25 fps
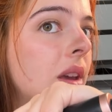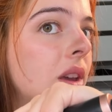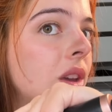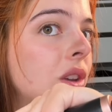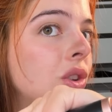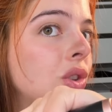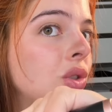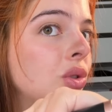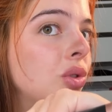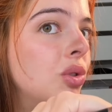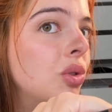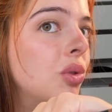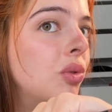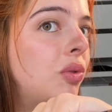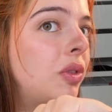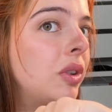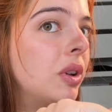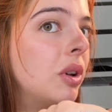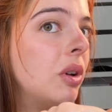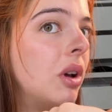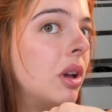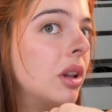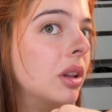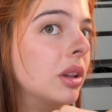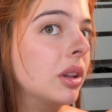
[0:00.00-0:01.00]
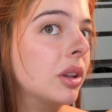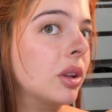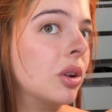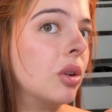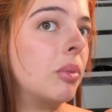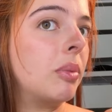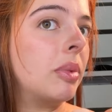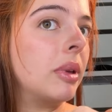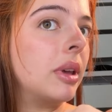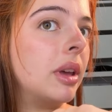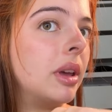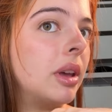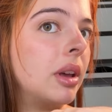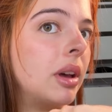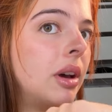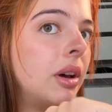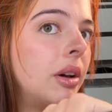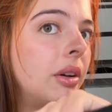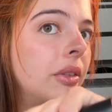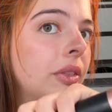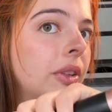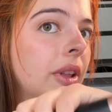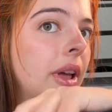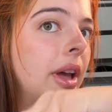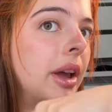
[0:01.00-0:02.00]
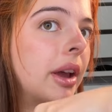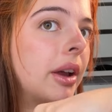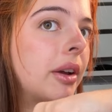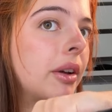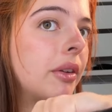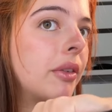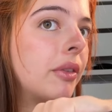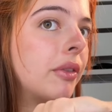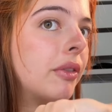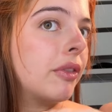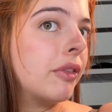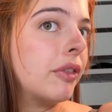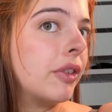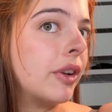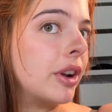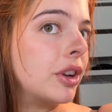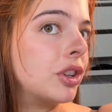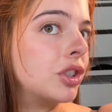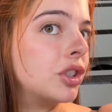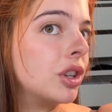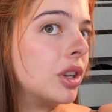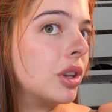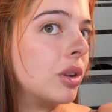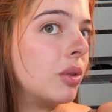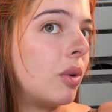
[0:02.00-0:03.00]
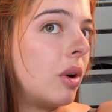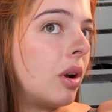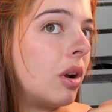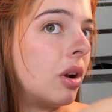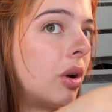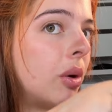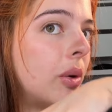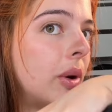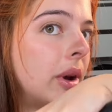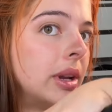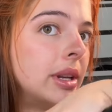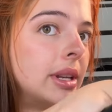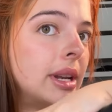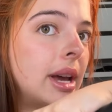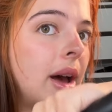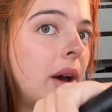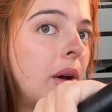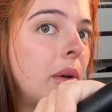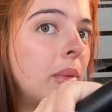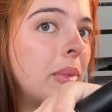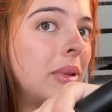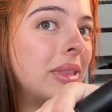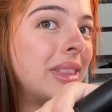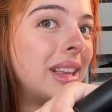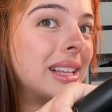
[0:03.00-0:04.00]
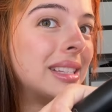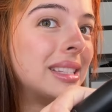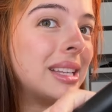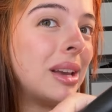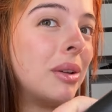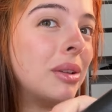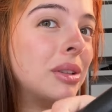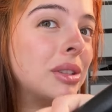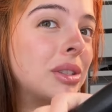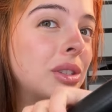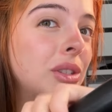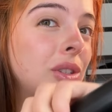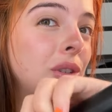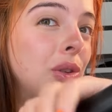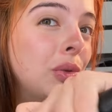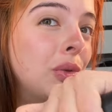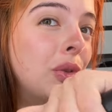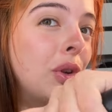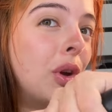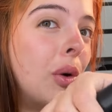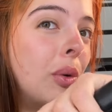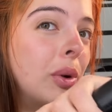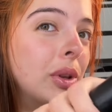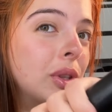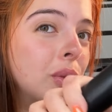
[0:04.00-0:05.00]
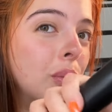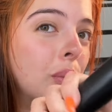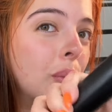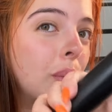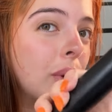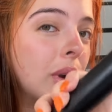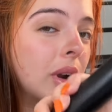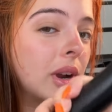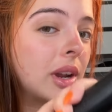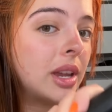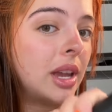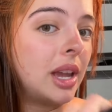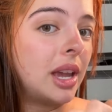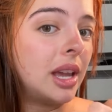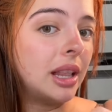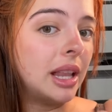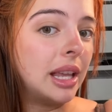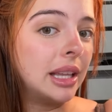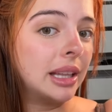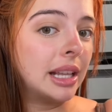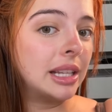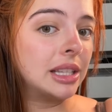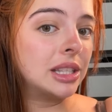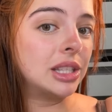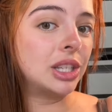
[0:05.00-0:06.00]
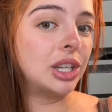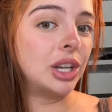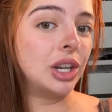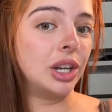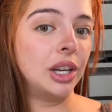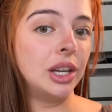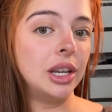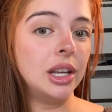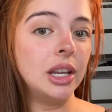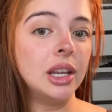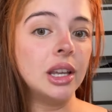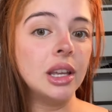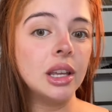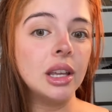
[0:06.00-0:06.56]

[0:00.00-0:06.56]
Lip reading: You do feel a little bit of like friction while going down, but that's how it's, you know it's working. Like, that's good.